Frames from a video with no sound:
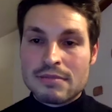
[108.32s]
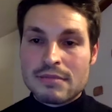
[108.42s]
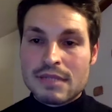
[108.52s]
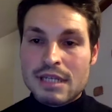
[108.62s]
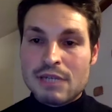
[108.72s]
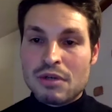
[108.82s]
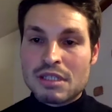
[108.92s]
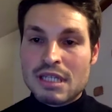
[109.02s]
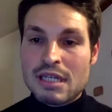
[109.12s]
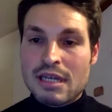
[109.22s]
It was
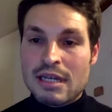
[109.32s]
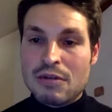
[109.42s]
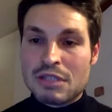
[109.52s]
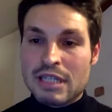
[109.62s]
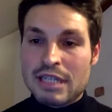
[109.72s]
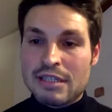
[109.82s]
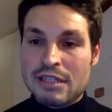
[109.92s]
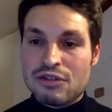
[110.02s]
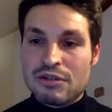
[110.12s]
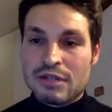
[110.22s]
an hallucinating
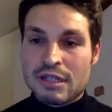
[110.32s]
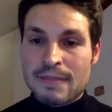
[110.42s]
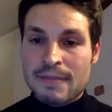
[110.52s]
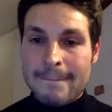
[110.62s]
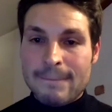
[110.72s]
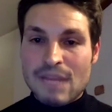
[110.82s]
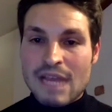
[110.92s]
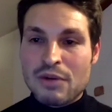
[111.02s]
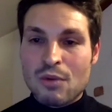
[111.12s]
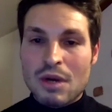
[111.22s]
journey.
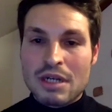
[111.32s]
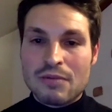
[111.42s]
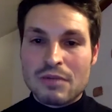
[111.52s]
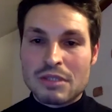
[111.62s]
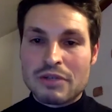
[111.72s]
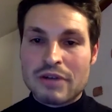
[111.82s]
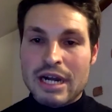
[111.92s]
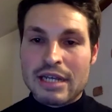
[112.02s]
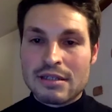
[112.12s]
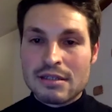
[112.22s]
Everyone was
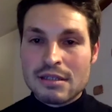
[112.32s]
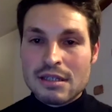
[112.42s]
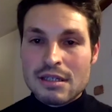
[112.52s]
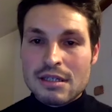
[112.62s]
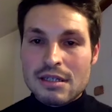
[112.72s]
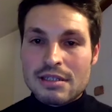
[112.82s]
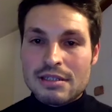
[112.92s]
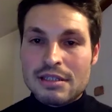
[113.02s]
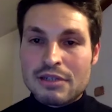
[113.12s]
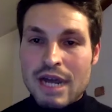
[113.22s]
crying.
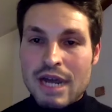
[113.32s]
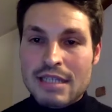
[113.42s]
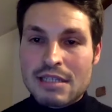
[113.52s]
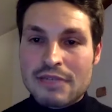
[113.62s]
The cries of the